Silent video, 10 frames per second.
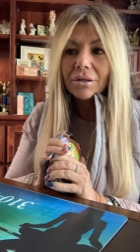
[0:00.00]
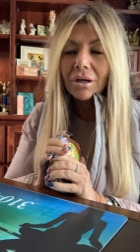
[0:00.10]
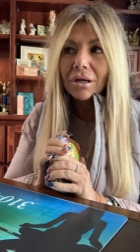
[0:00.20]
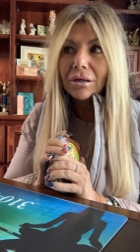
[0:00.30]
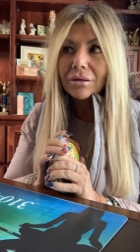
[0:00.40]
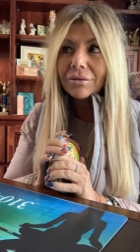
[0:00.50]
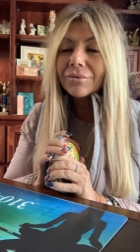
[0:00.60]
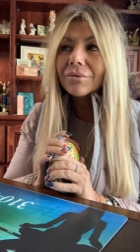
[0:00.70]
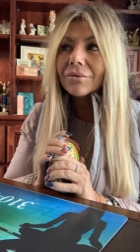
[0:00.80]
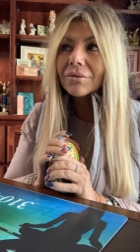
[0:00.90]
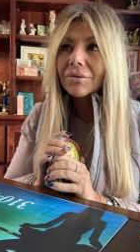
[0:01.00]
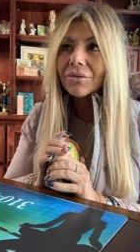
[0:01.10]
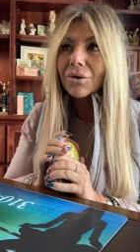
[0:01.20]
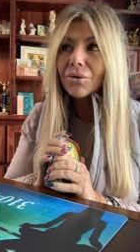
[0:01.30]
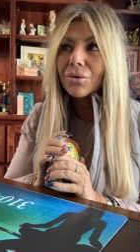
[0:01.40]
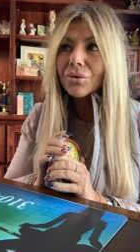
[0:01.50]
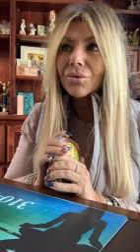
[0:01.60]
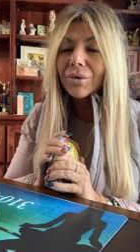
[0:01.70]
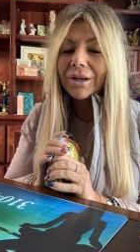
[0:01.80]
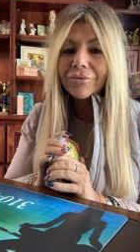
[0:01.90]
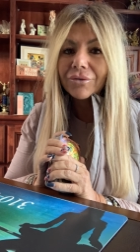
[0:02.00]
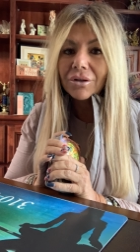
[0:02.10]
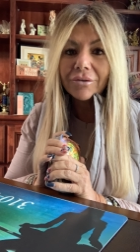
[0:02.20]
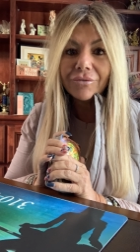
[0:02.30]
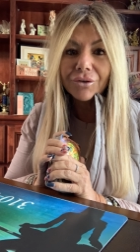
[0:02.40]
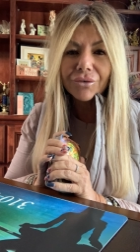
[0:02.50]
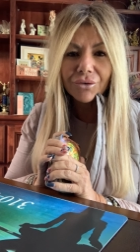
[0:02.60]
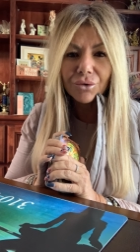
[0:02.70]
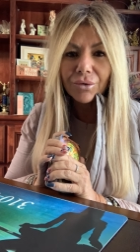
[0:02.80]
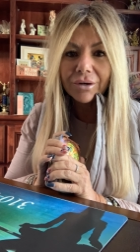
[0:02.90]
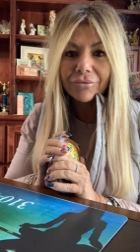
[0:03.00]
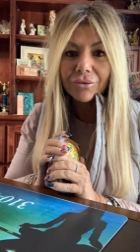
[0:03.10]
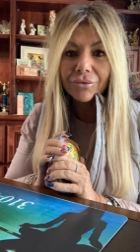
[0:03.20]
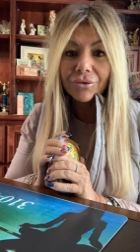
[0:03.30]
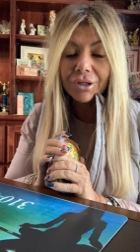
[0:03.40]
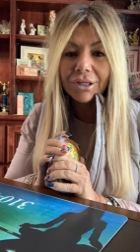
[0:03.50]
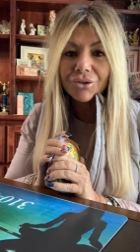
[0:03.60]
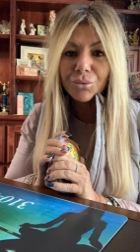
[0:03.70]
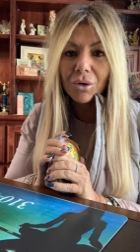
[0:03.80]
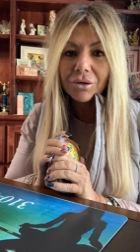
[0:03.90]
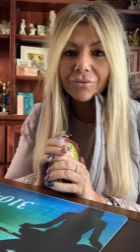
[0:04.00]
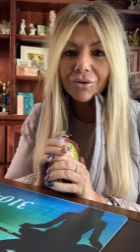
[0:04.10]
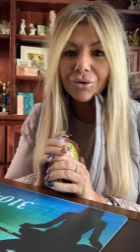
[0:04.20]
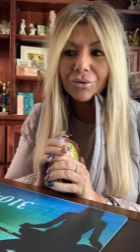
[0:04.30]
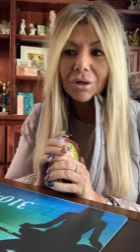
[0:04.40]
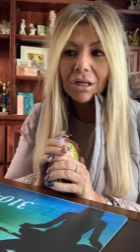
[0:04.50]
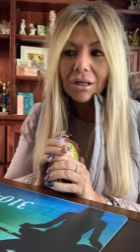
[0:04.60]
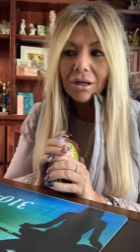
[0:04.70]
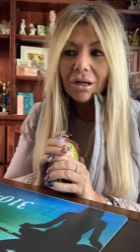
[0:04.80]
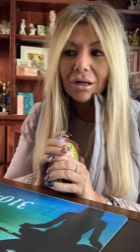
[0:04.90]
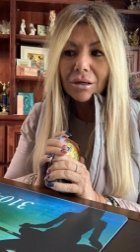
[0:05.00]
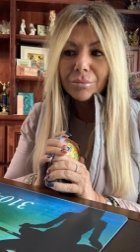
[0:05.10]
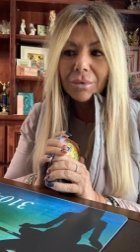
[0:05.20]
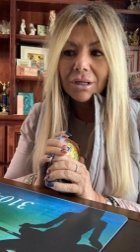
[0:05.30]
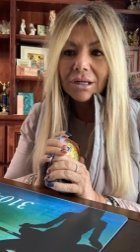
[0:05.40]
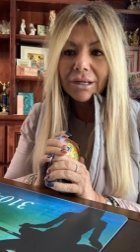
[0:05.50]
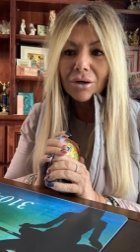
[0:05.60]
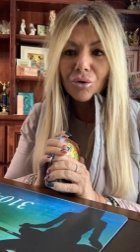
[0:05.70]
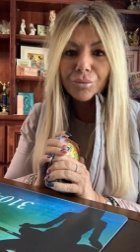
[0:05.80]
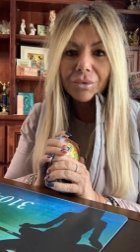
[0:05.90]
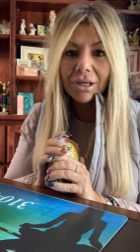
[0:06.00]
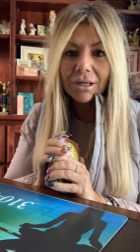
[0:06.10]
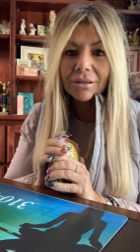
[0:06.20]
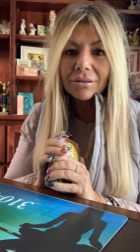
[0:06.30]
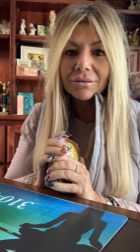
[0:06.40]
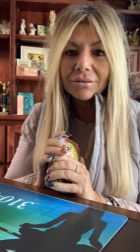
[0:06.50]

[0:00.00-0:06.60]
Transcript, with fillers: uh, so grateful. I feel so grateful for each one of you, um, and I hope that